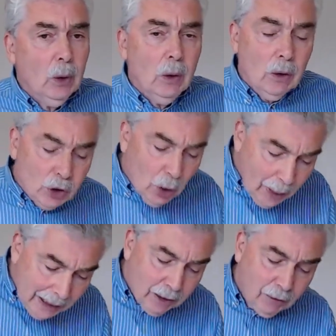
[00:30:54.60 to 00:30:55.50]
So
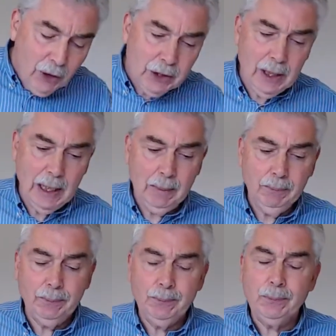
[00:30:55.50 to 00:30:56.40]
here's the first thing
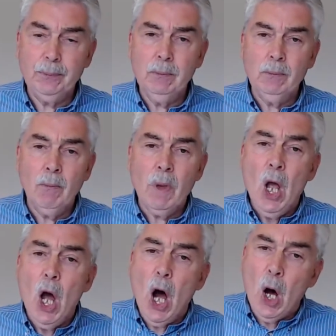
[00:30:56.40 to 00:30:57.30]

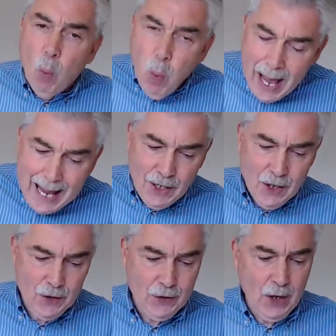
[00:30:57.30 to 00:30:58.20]

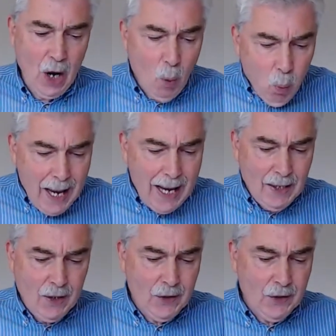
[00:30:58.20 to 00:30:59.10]
awareness,
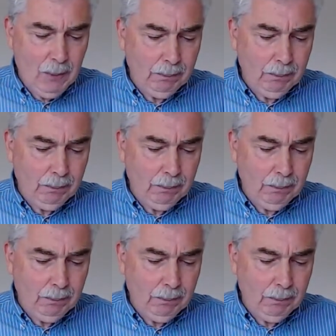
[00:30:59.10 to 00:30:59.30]
awareness.